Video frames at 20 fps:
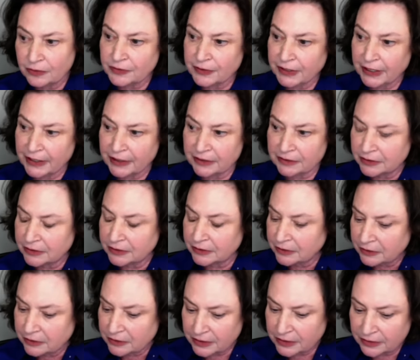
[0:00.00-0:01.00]
that
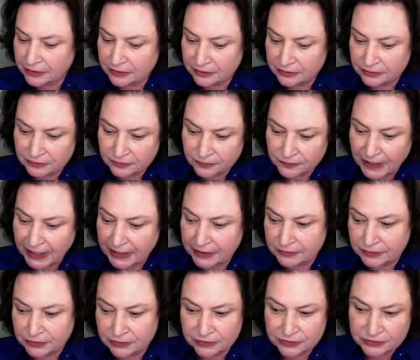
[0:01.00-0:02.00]
in five
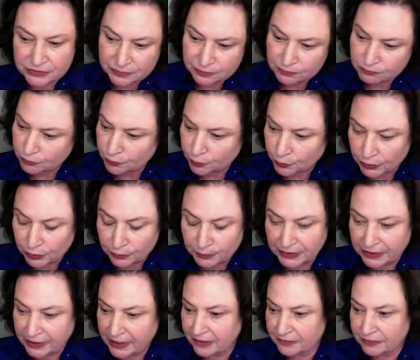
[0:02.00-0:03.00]
years, we'll be
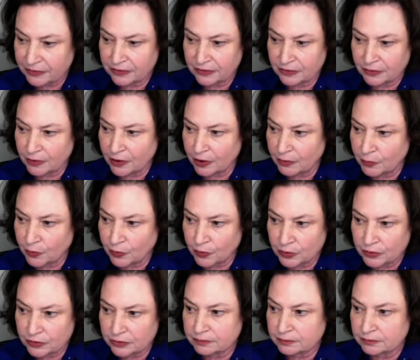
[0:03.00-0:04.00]
having a, a
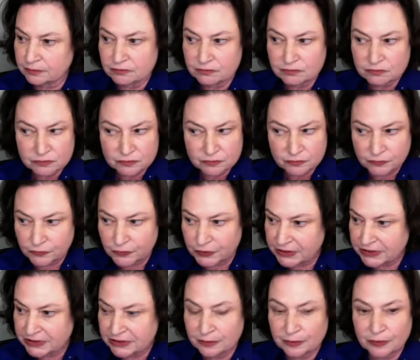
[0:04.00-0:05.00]
more
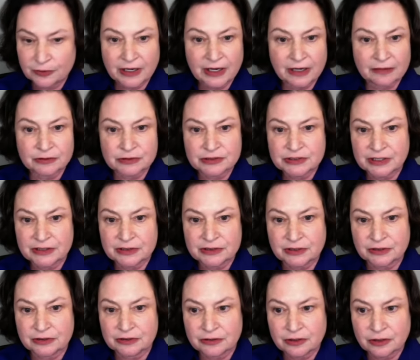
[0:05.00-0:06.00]
reasonable
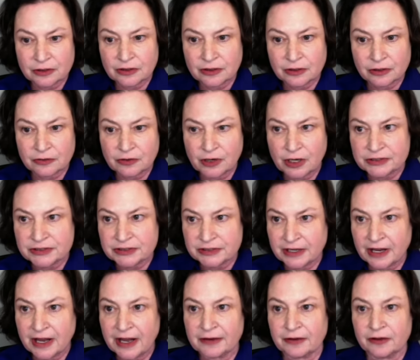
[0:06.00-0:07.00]
conversation across the
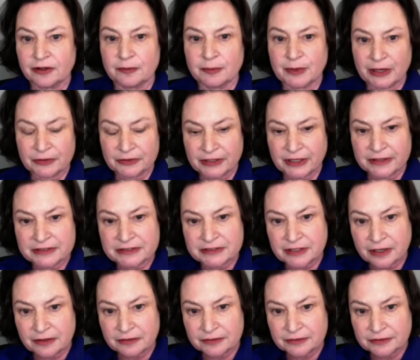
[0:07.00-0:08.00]
aisle about that mm.
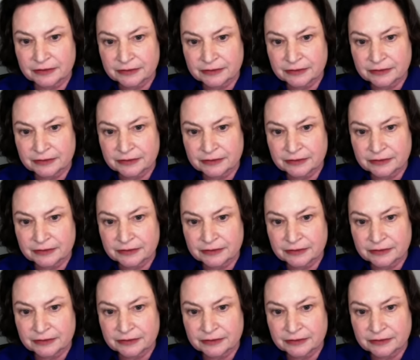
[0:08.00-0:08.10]
stuff.